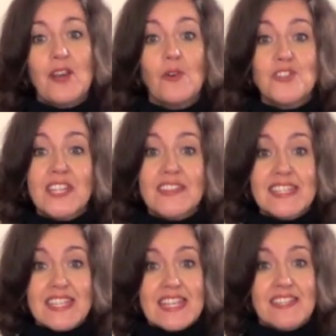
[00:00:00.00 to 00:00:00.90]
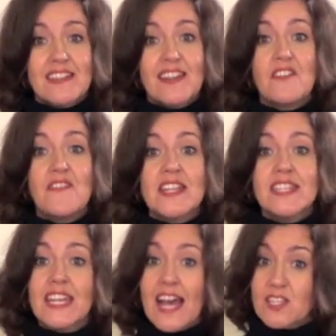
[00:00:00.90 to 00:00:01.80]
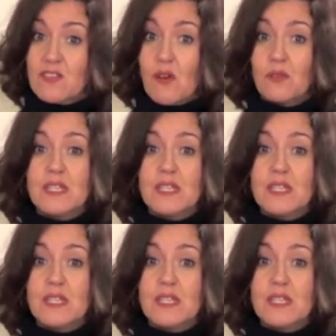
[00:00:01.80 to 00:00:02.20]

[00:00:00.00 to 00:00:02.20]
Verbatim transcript: launching this season a venison casserole